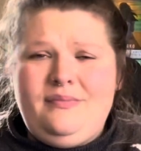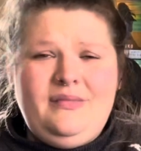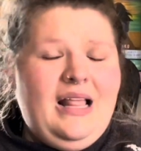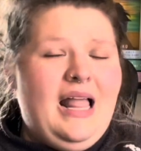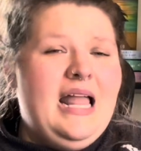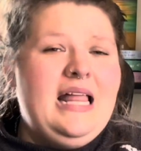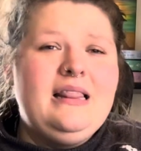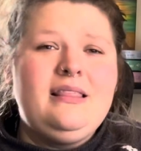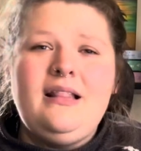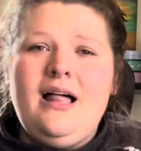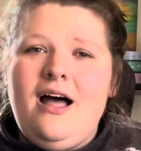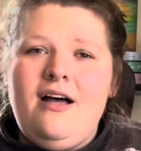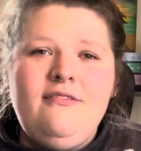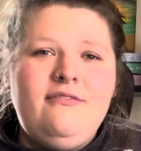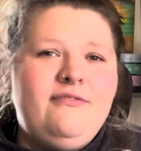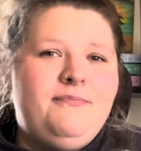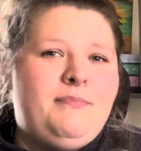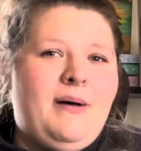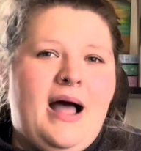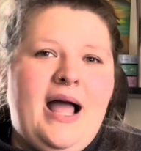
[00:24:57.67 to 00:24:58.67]
I
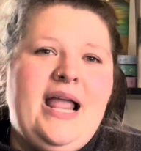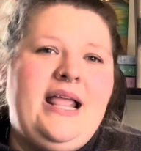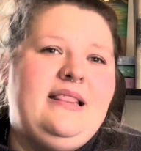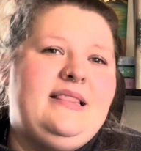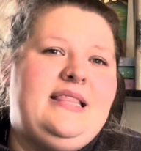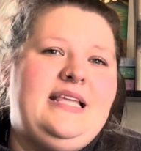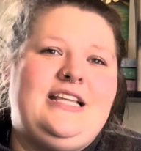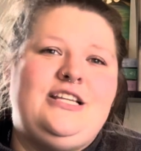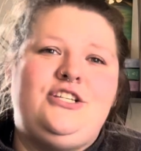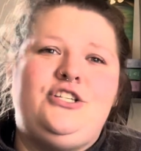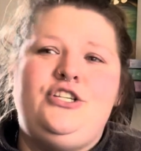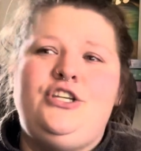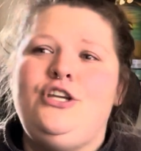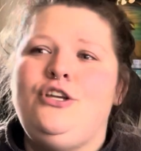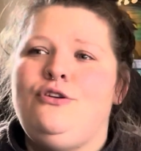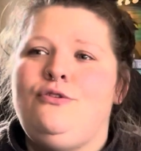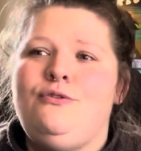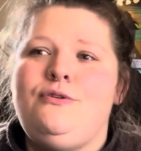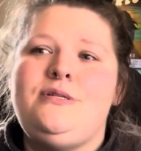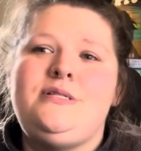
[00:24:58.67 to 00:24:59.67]
love buying things
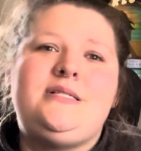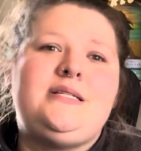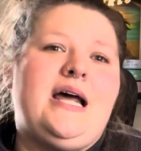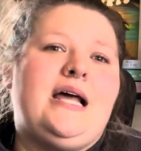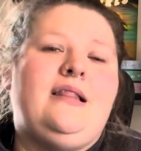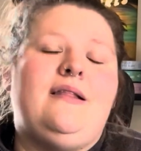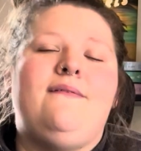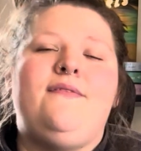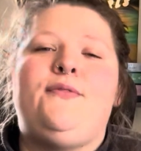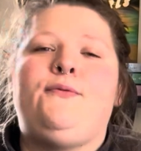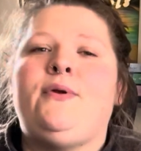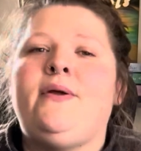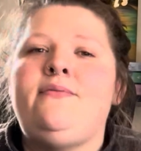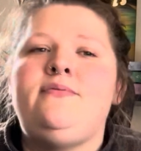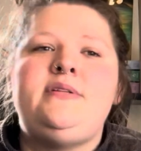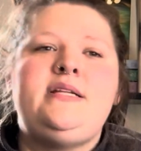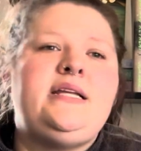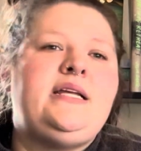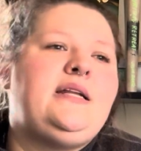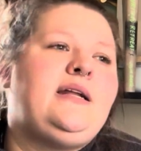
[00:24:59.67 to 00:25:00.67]
used. I love
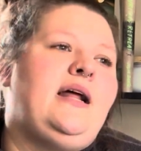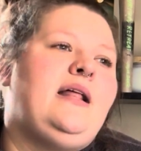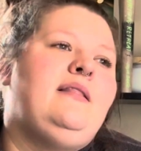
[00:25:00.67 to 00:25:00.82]
thrifting.